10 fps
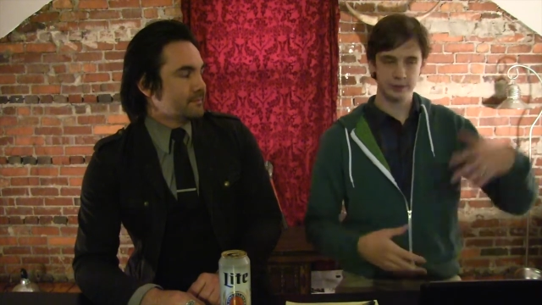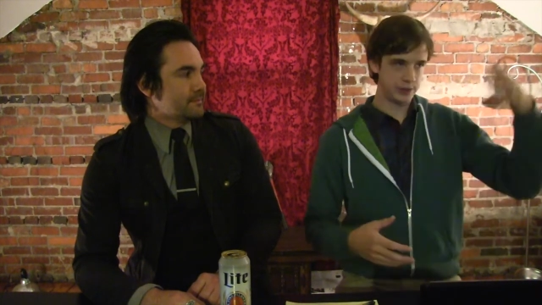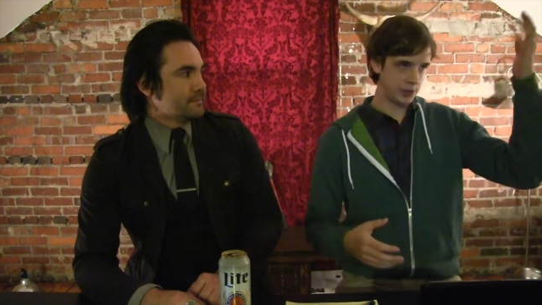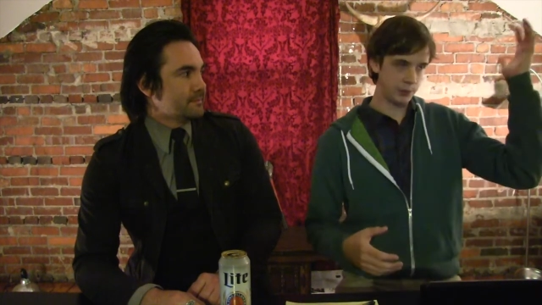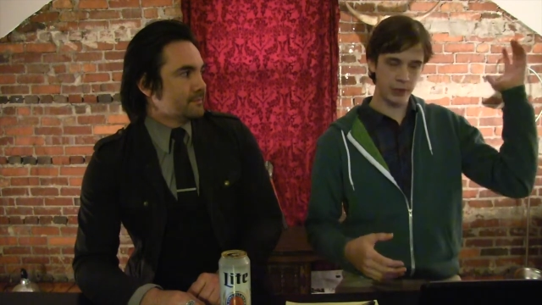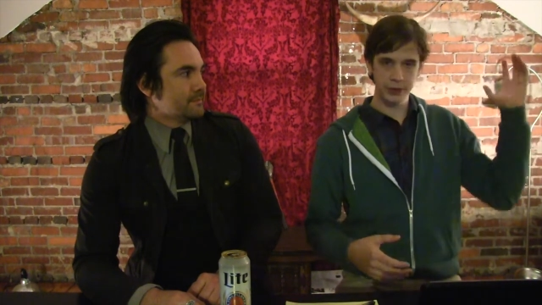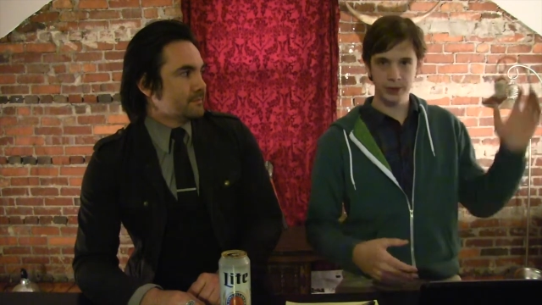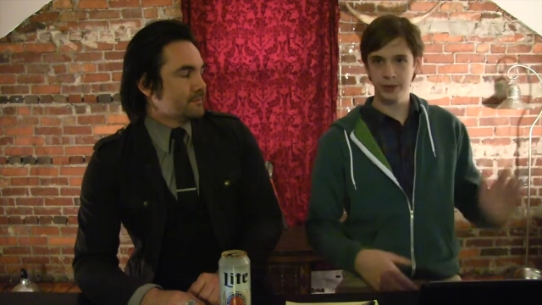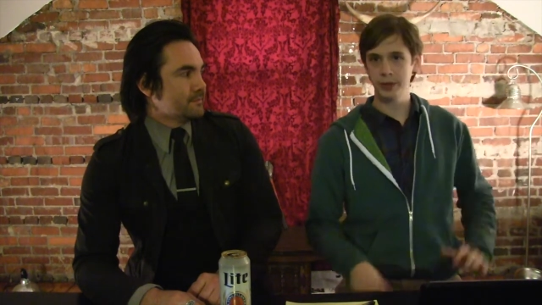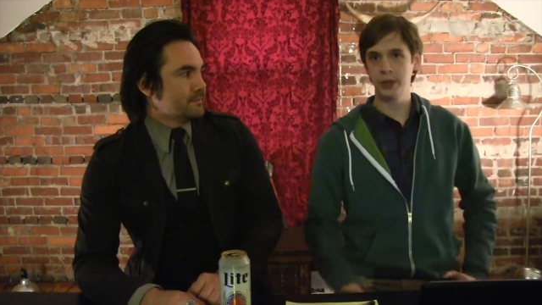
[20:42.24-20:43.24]
Speaker 1: some
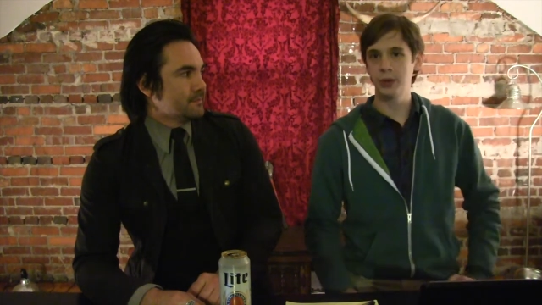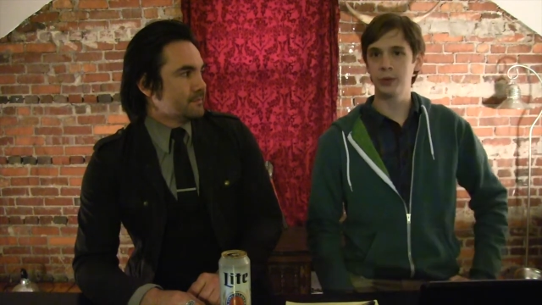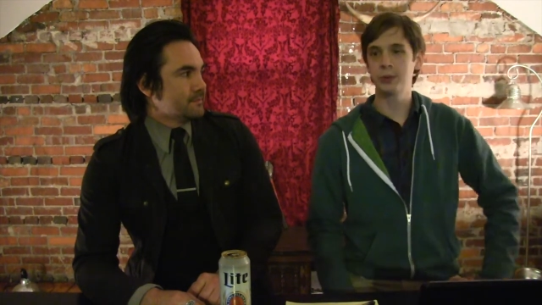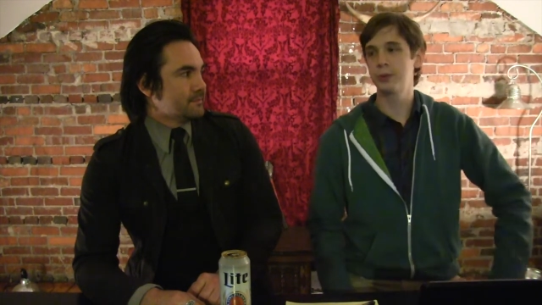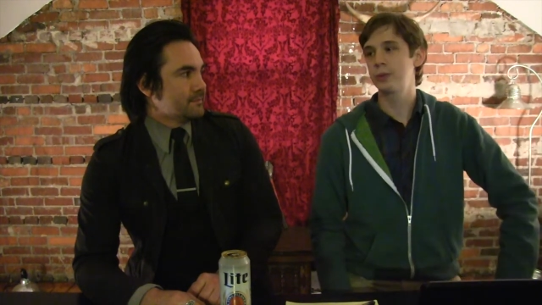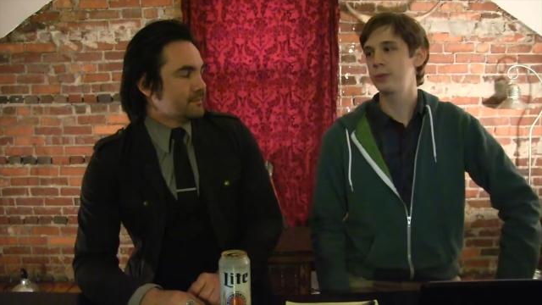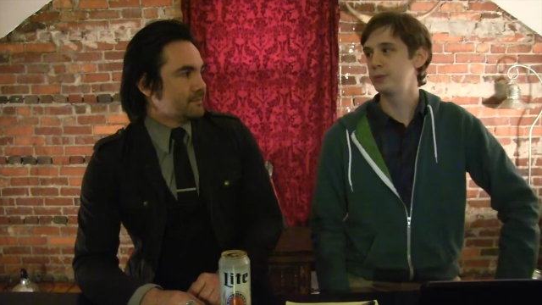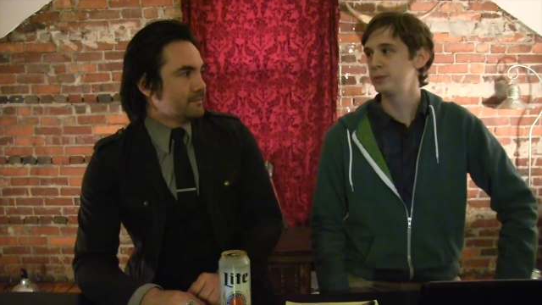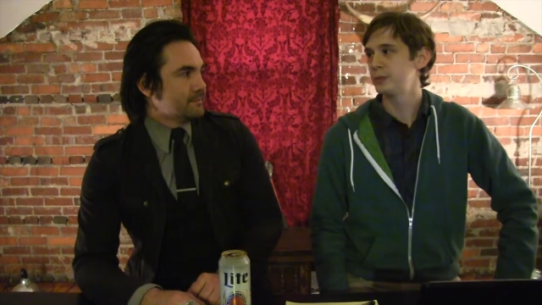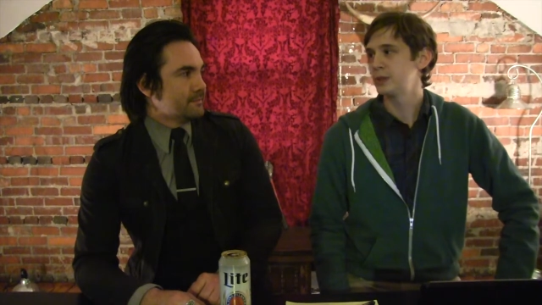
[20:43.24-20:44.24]
other, you know,
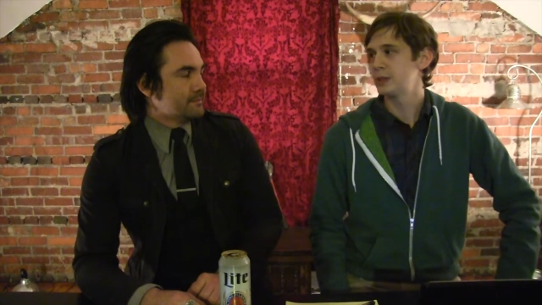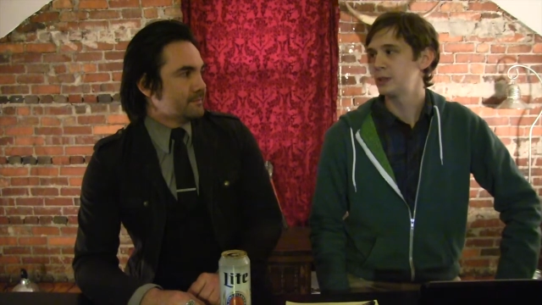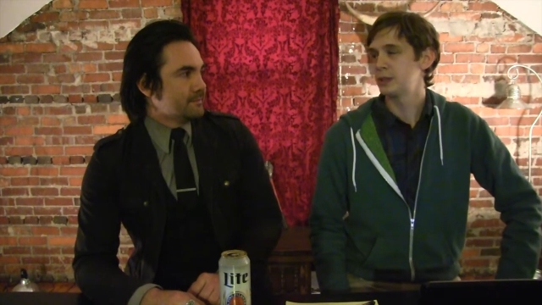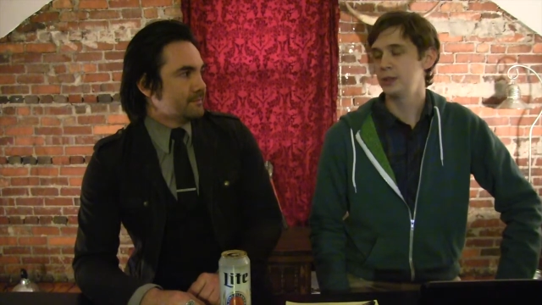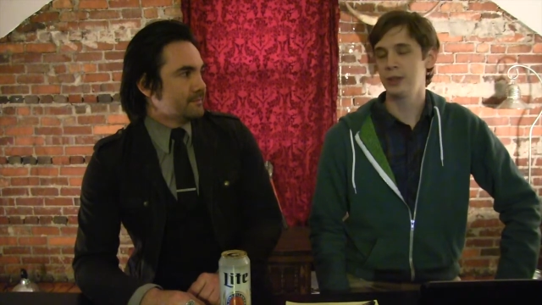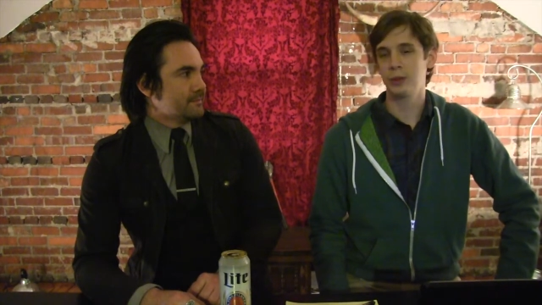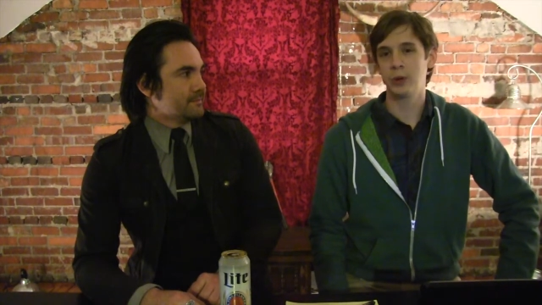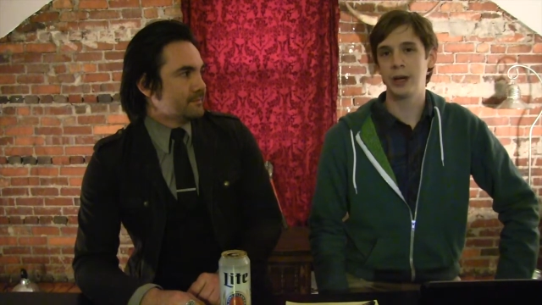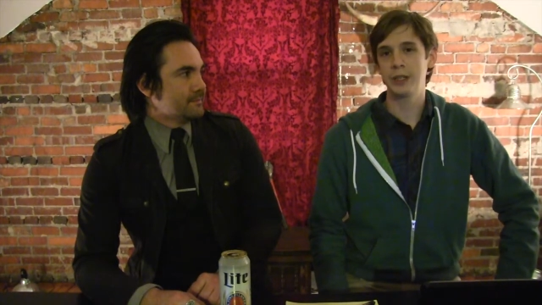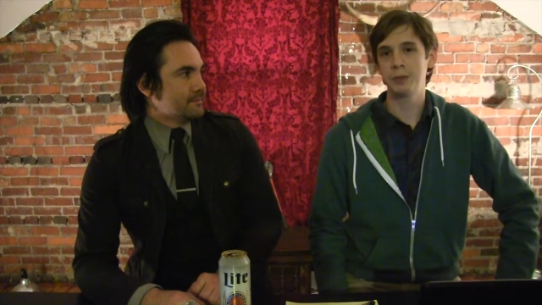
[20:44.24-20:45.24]
you know,
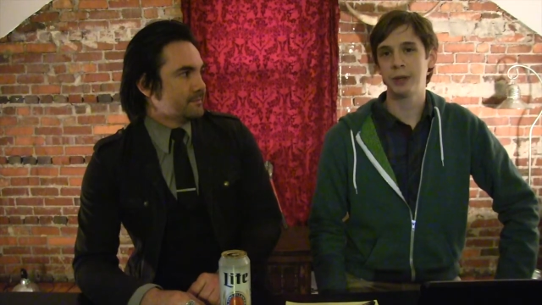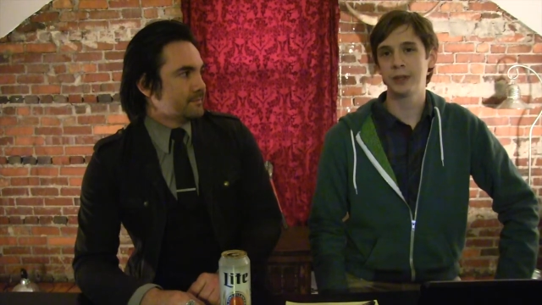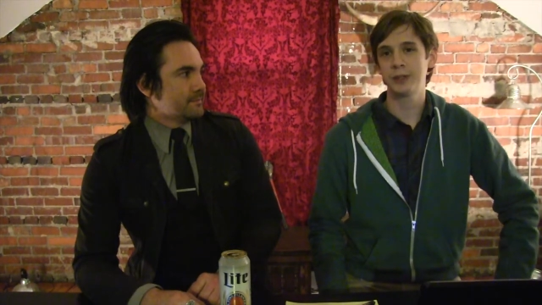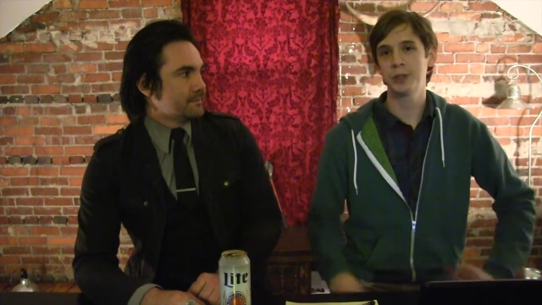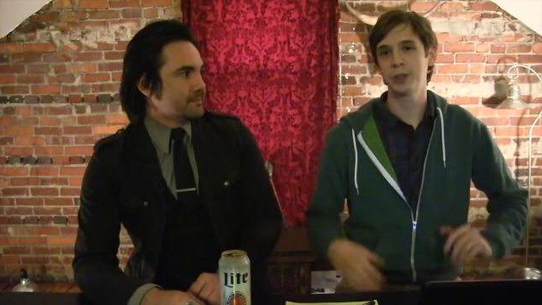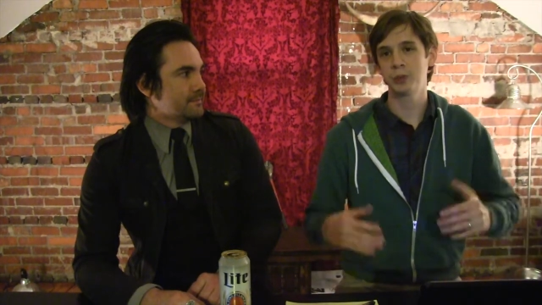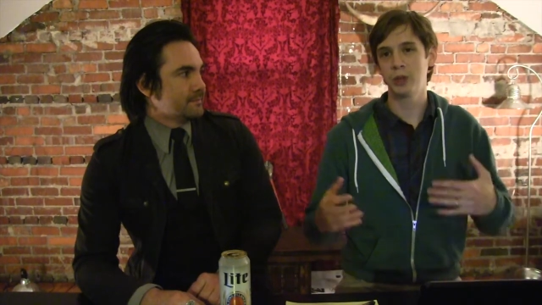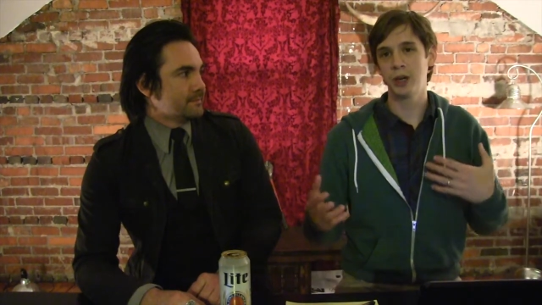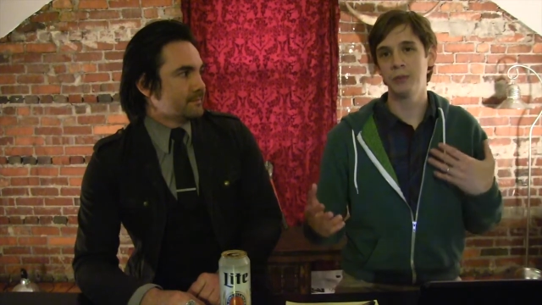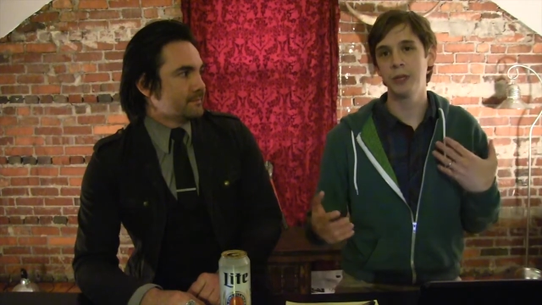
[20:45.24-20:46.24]
wise politician will
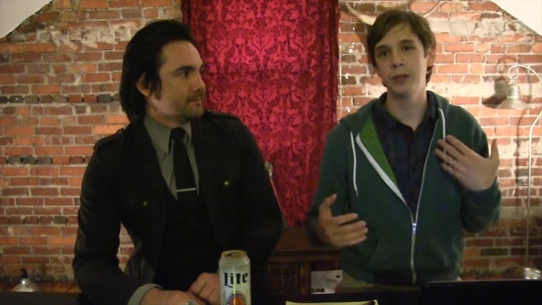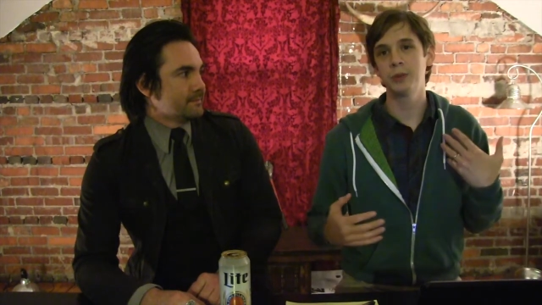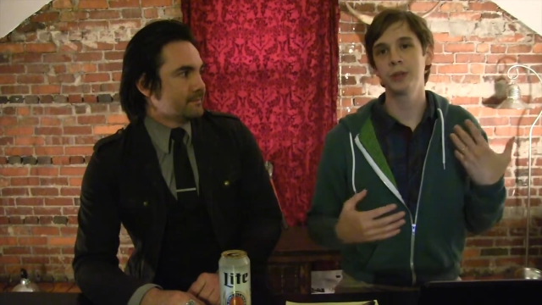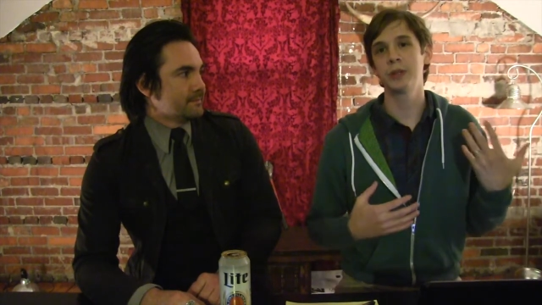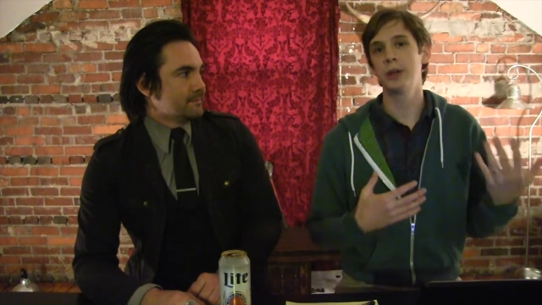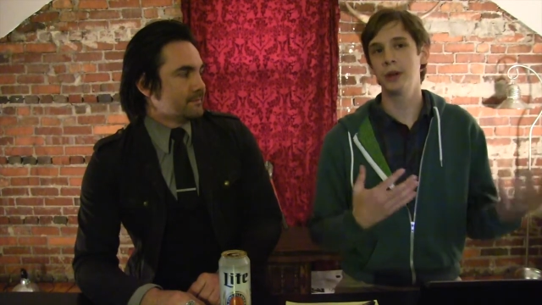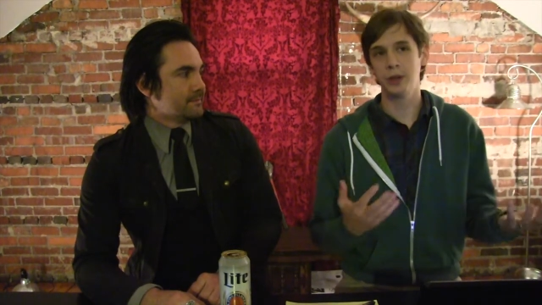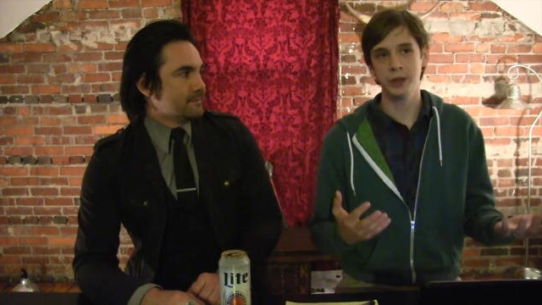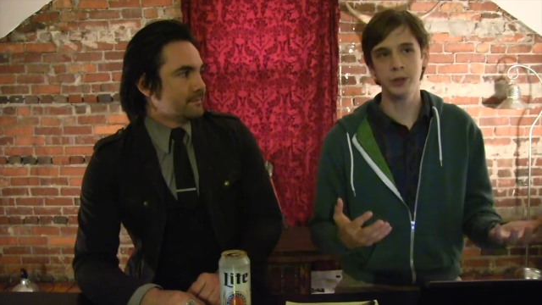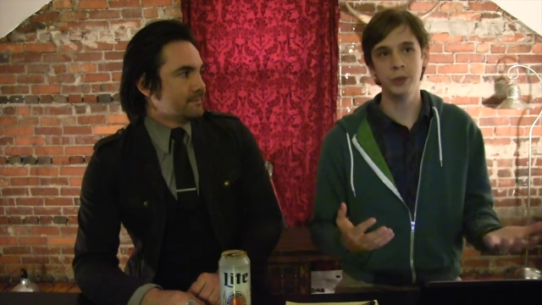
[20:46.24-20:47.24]
come in with a, a